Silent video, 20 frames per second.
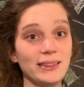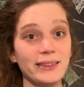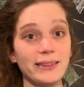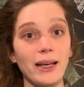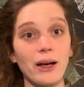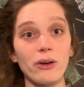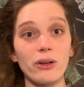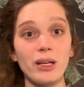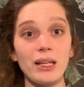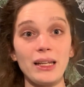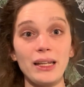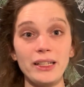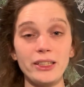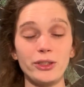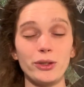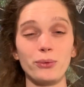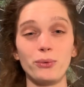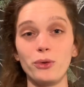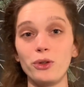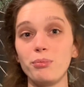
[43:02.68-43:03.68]

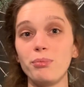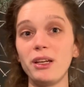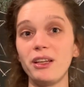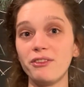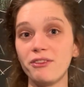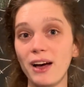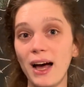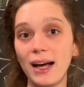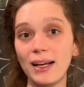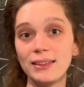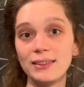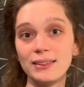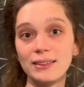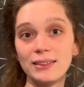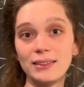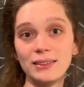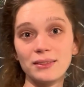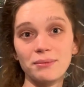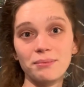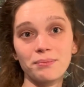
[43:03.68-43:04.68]
calculation would be
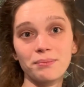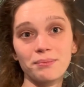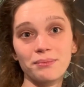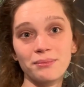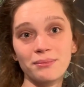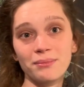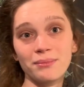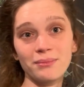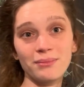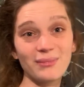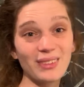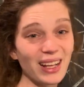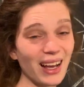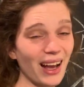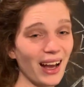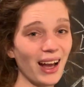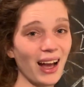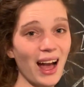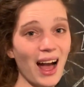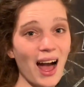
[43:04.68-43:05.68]
fast?
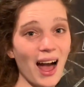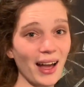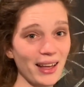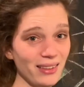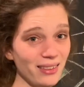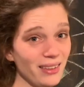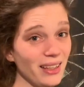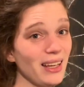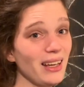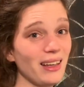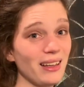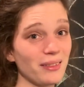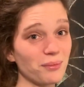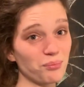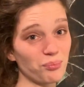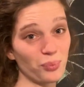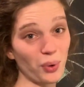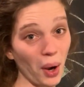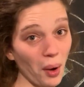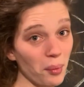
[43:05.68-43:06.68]
I think
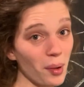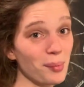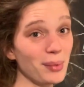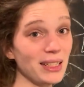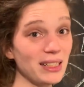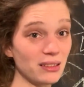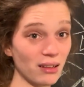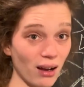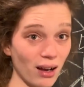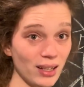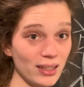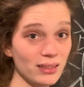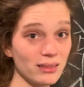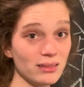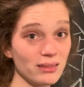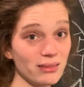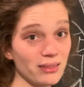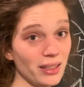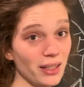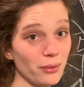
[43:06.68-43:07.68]
probably not,
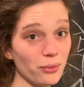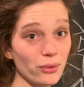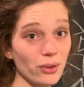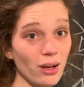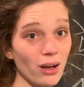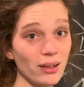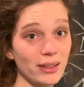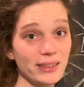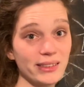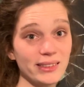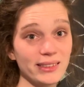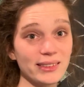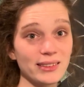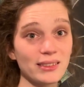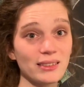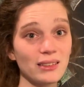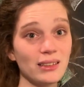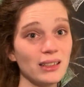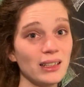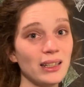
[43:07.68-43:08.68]
if we're honest.
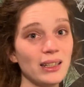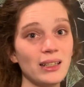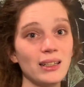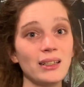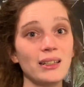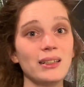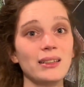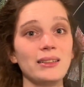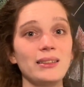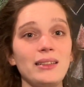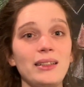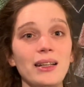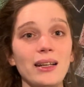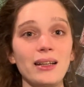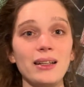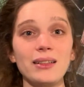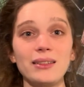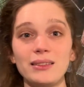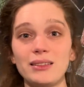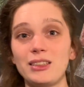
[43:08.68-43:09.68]

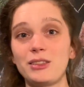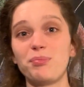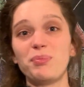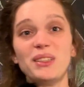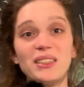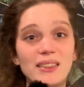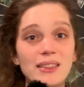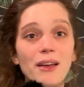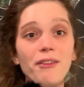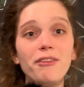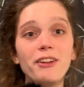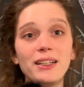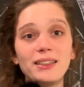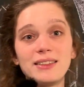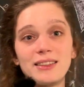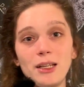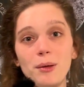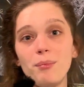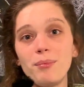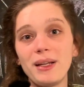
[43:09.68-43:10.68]
The specific
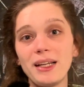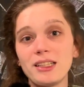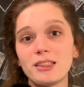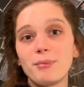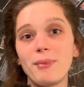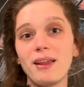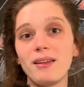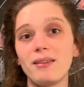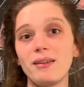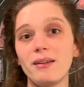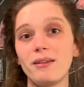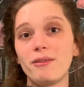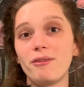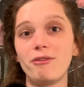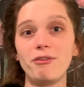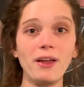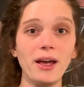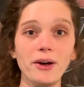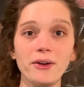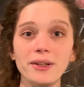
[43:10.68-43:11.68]
simplex method
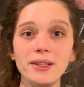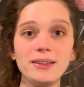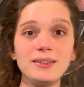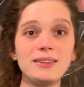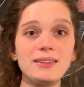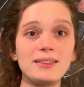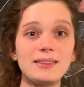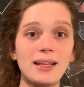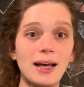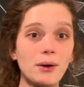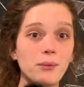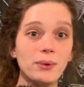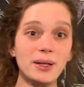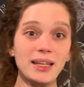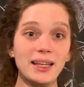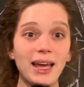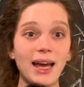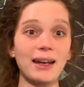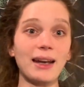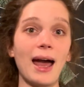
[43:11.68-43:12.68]
variant that we
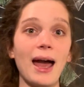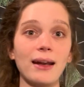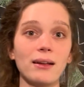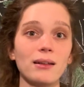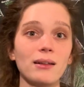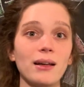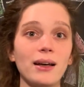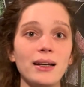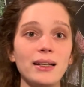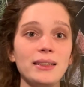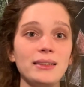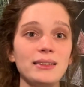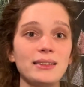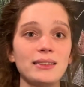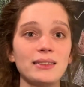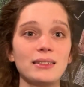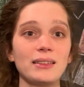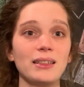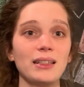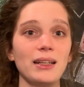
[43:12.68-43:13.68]
can
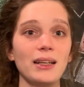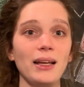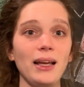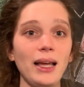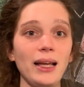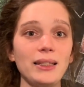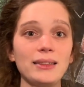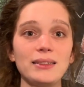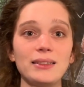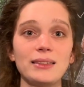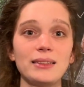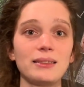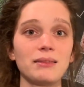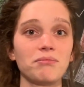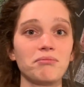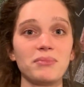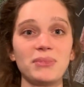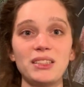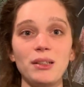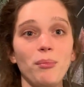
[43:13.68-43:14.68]
analyze, it's
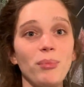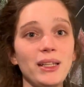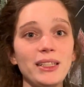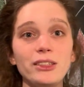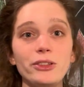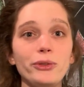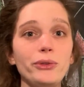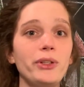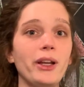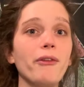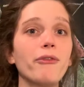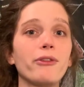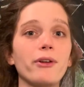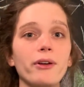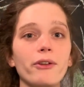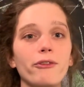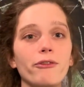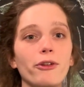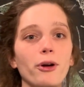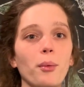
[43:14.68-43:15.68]
simply too
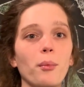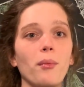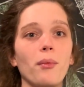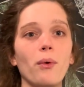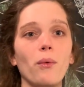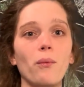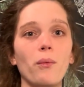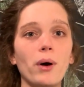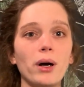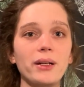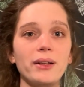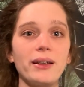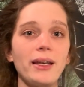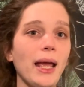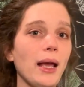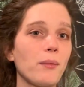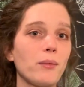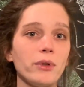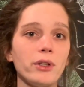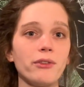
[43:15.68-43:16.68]
different from what
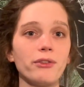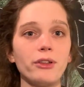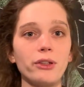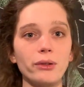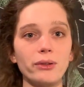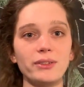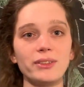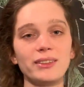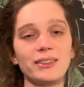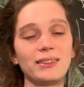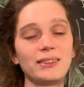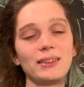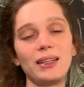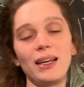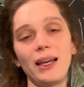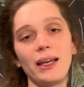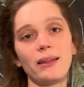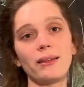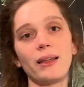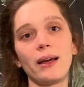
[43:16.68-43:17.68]
they would have used
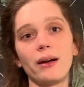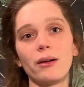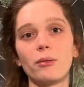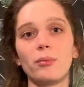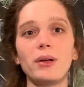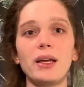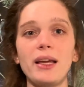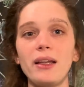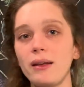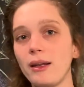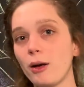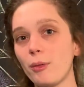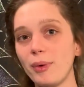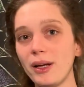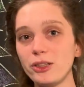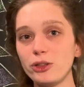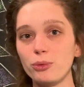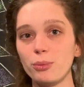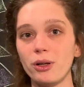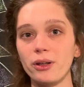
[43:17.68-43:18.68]
in their
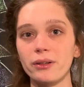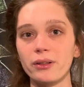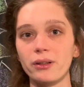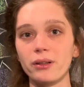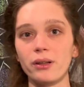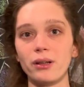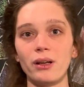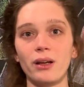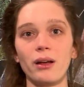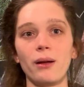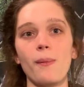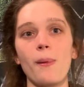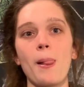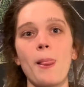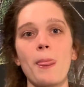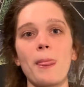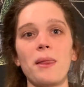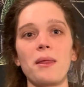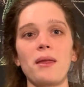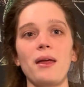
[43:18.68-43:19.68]
benchmark.
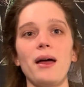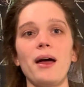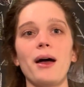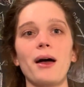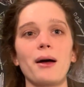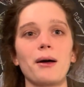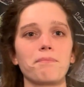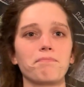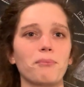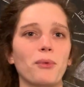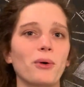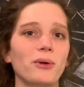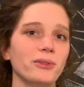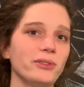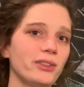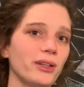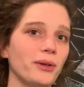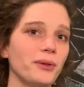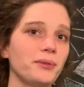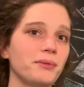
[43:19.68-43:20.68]

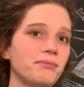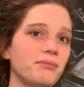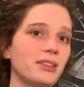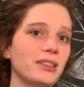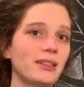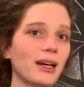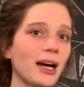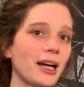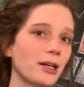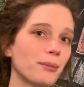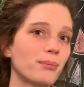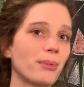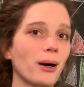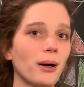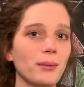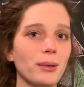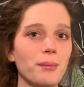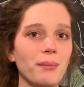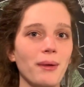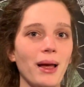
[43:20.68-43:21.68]
Also, the diet
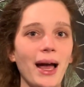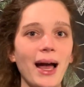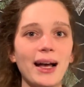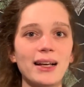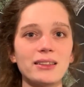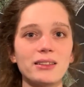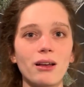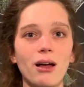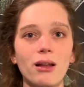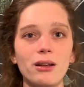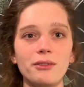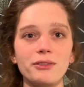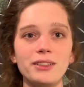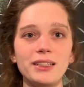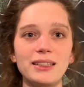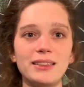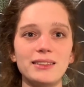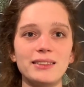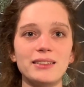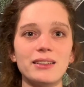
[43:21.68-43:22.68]
problem has all of
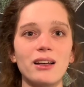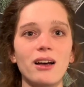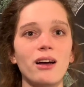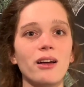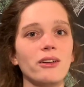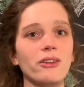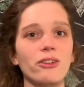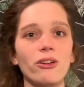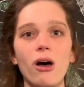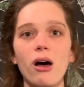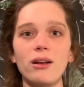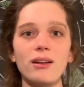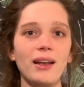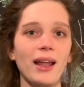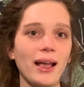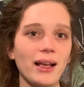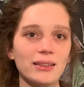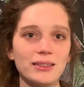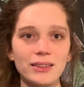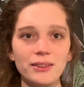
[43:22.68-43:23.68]
these
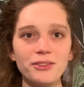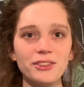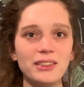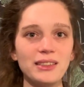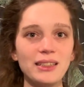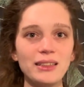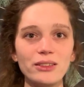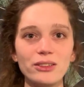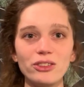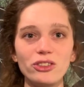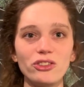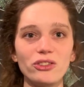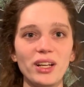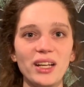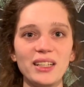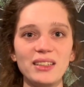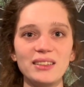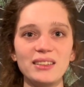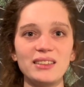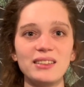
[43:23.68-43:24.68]
non-negativity
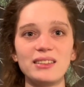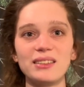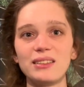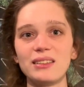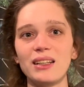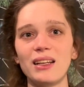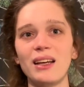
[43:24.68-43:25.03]
constraints,